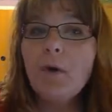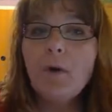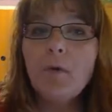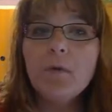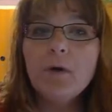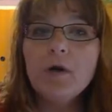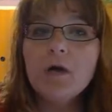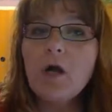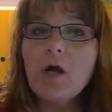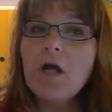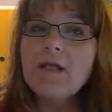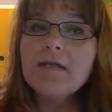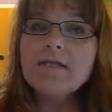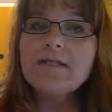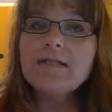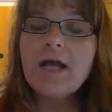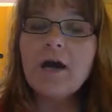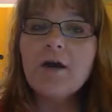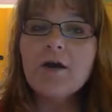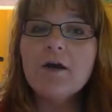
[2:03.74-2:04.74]
or an
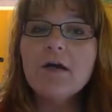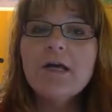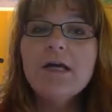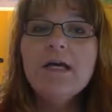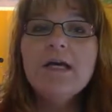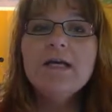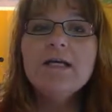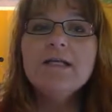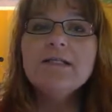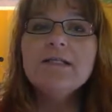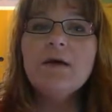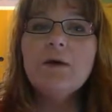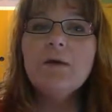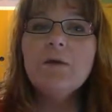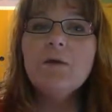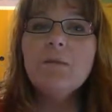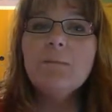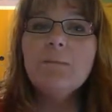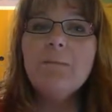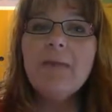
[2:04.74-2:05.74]
all-star.
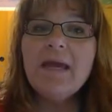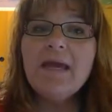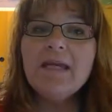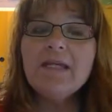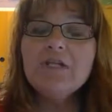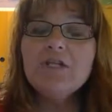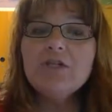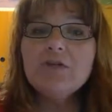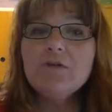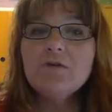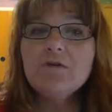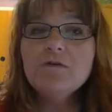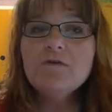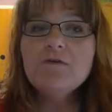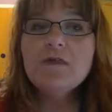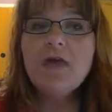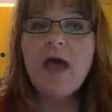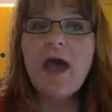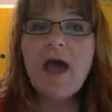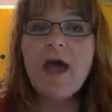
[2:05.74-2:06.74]
So make sure
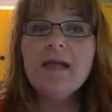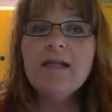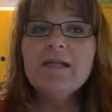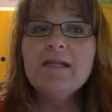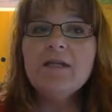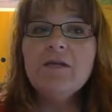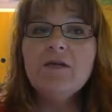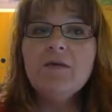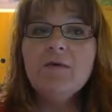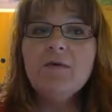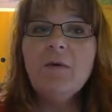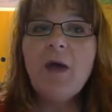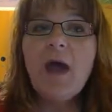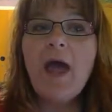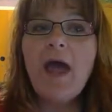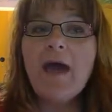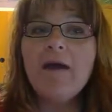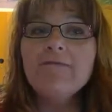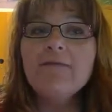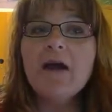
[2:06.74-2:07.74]
that you
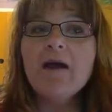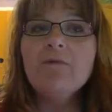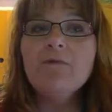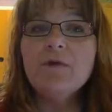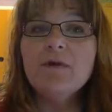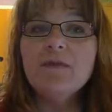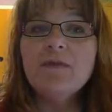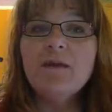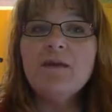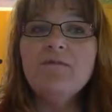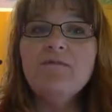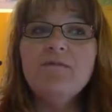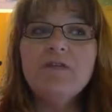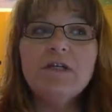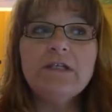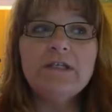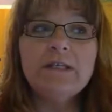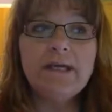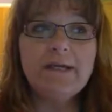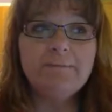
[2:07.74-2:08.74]
have everything
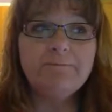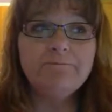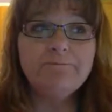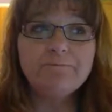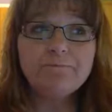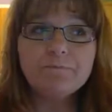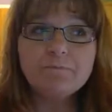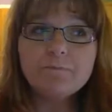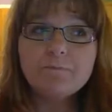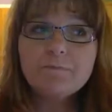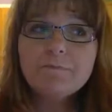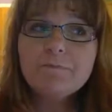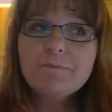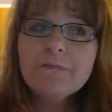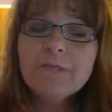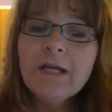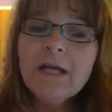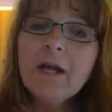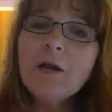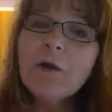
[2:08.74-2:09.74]
filled in.
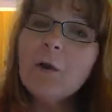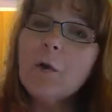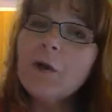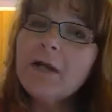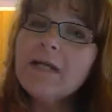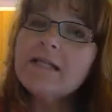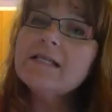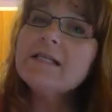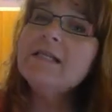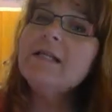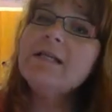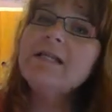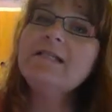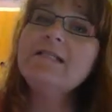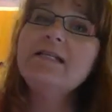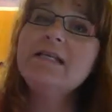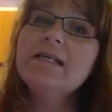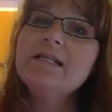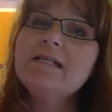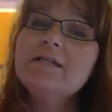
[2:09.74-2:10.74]
According to
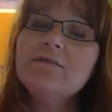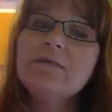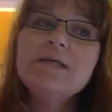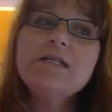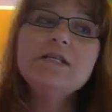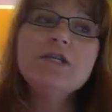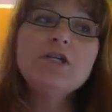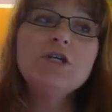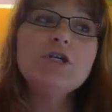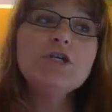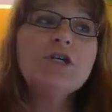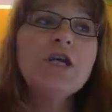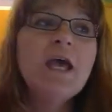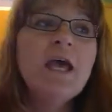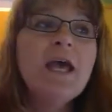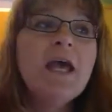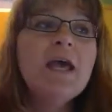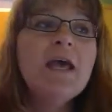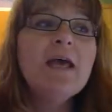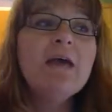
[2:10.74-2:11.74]
LinkedIn's research,
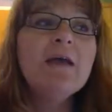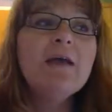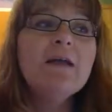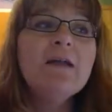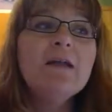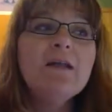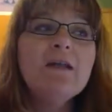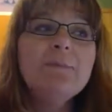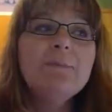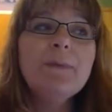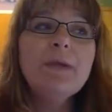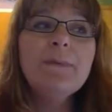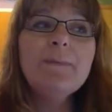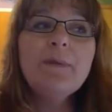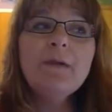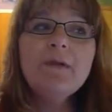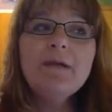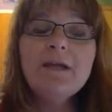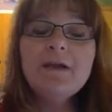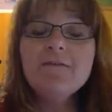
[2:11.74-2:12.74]

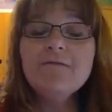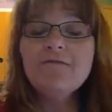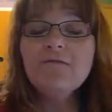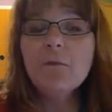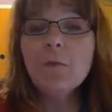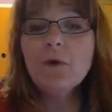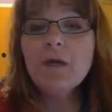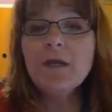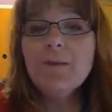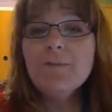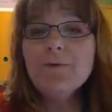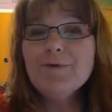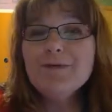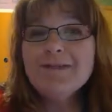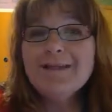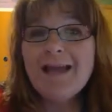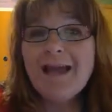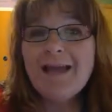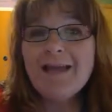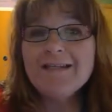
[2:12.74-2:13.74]
people get
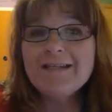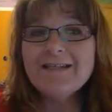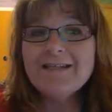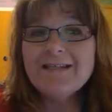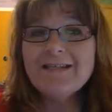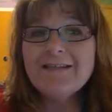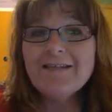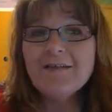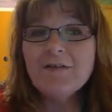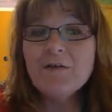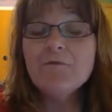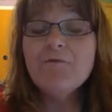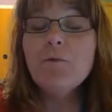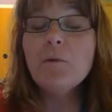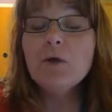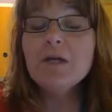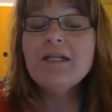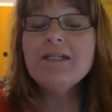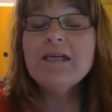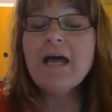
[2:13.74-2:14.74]
40% or
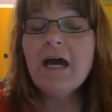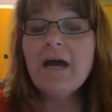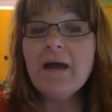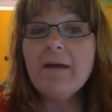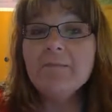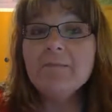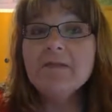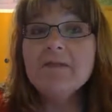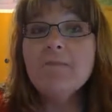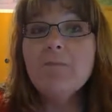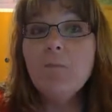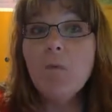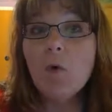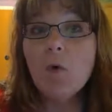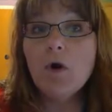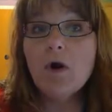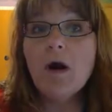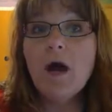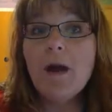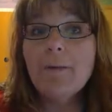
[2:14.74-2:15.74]
40 times
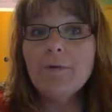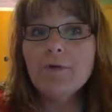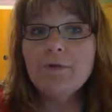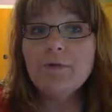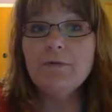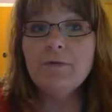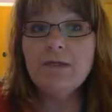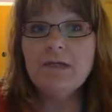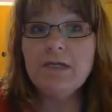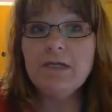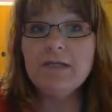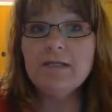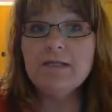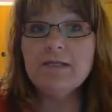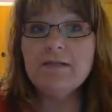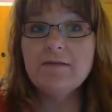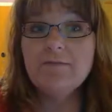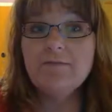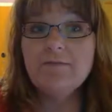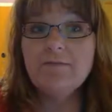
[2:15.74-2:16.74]
more
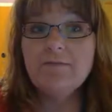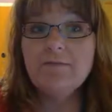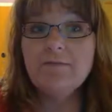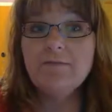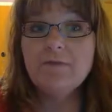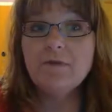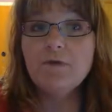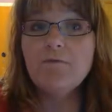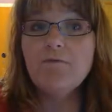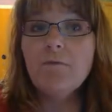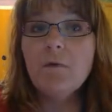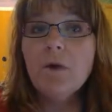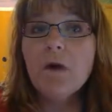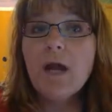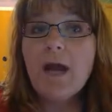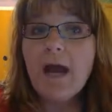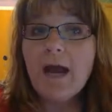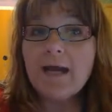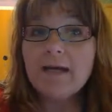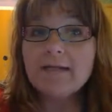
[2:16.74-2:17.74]
opportunities. So
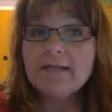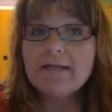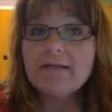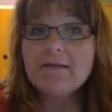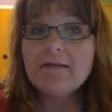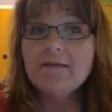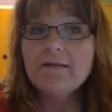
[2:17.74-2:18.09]
40x